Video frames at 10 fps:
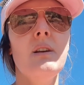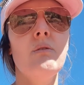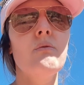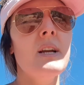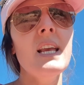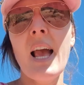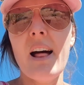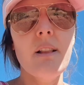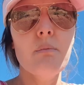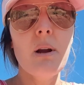
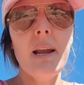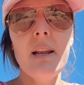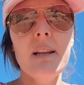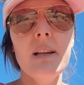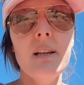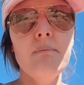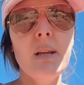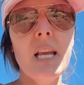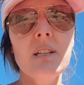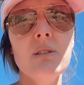recalibrate, and
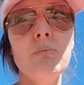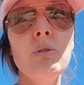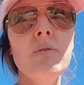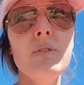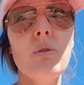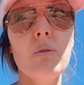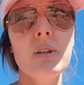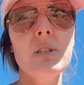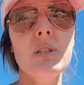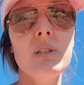begin to move
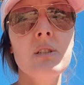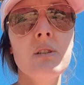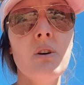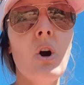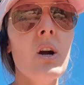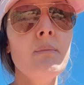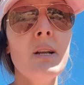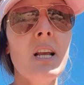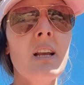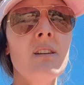towards
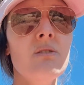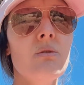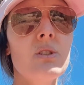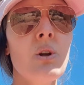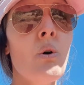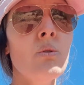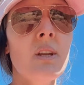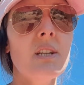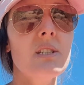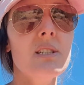harmony, towards
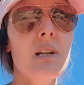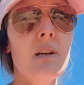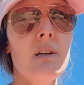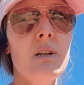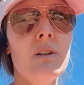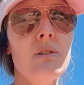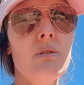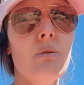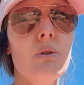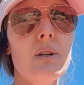wholeness,
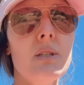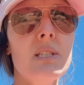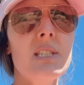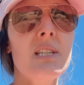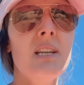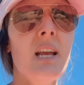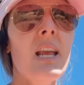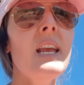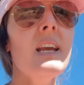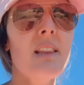towards
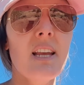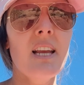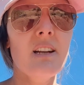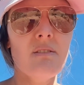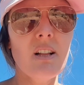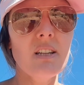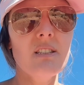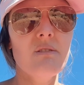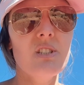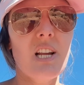healing in a
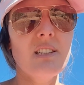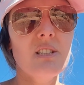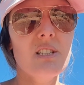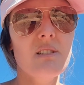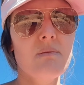relative sense.